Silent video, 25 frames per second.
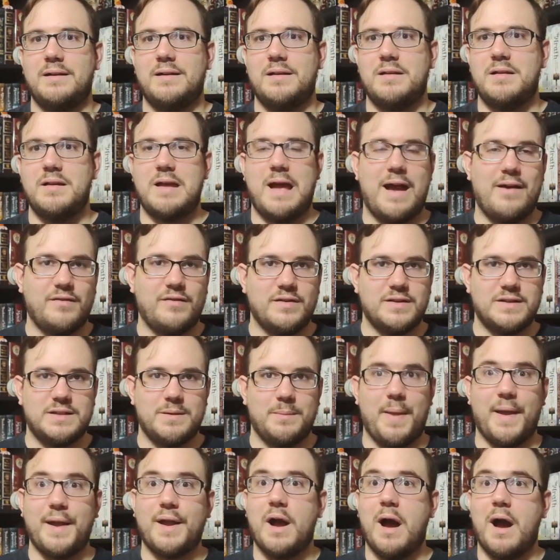having some
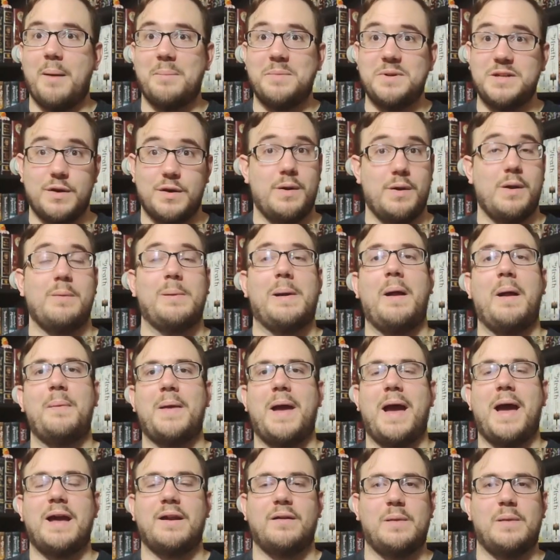like commentary around
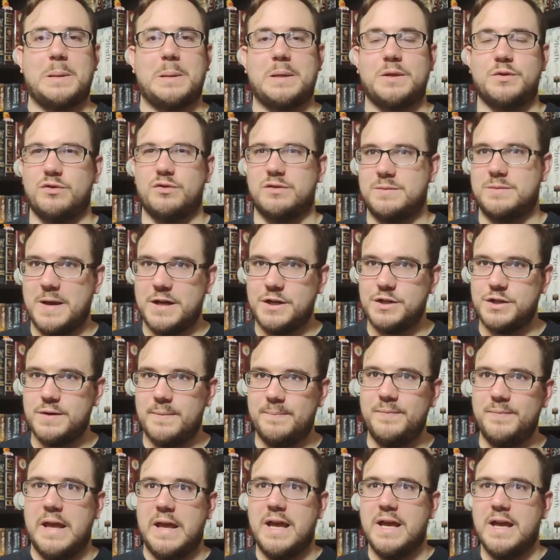that and all the
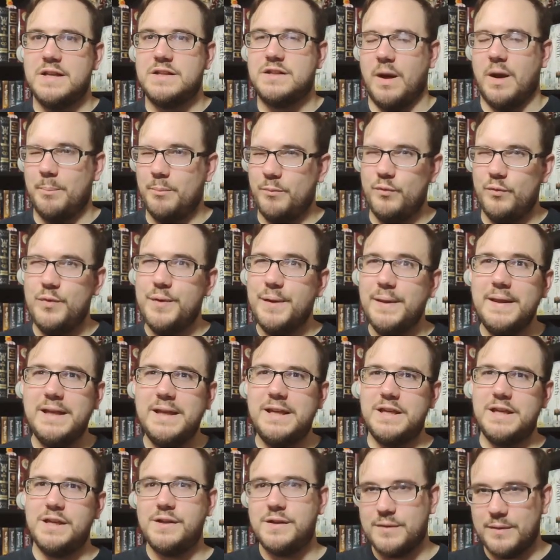introspection. So I'm really
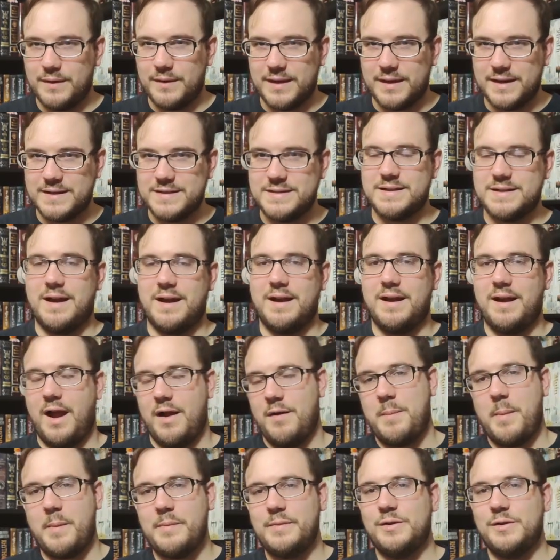curious. I
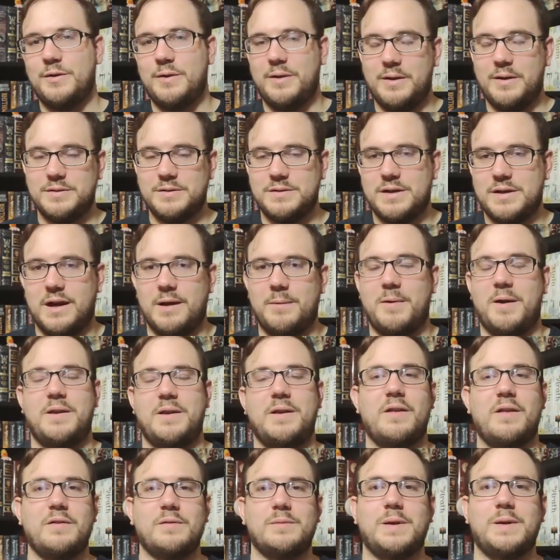remember hearing her talk about
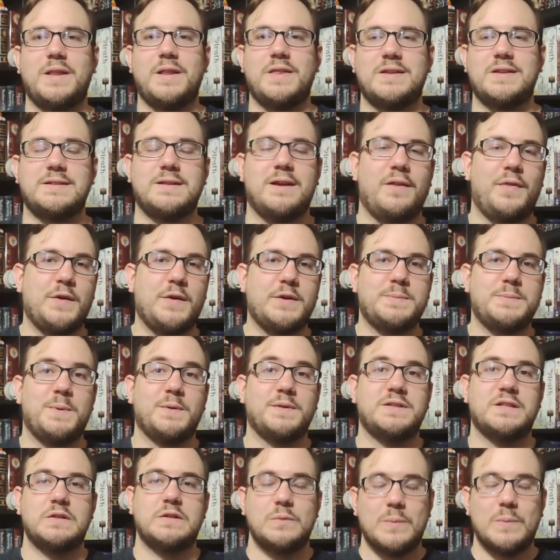another one of this author's
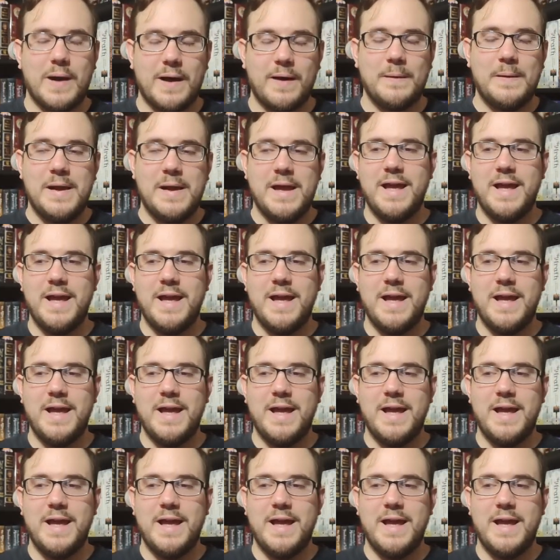books as well.